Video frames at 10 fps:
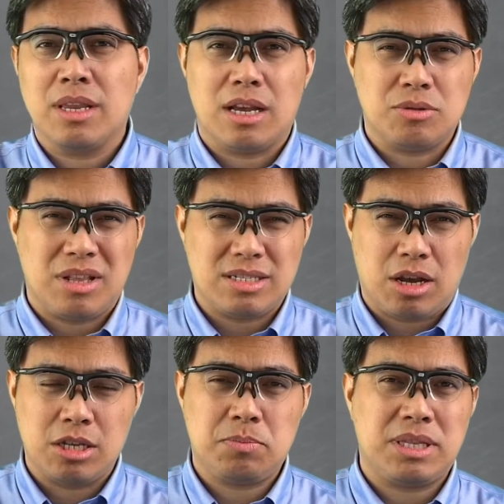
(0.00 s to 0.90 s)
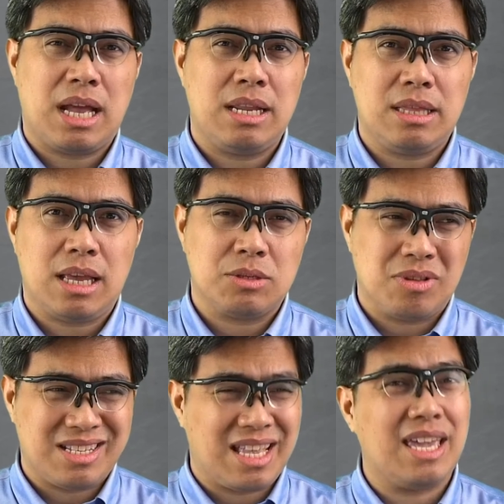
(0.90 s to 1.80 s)
as well as the hospitality, as well
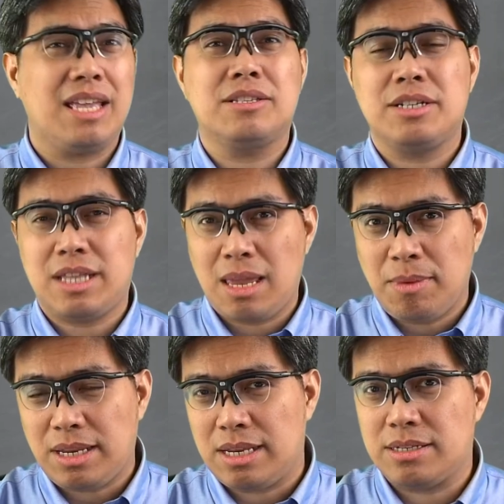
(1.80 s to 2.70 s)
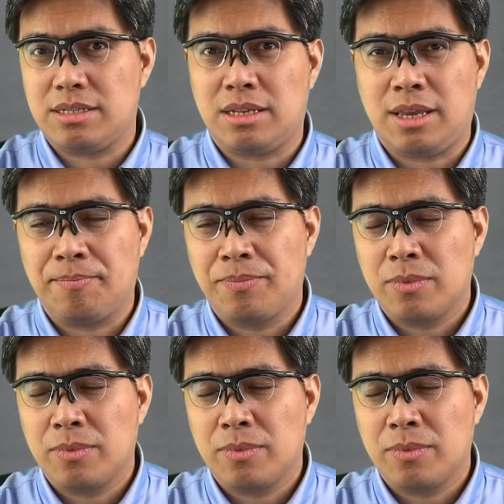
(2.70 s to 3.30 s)
as the entertainment industry.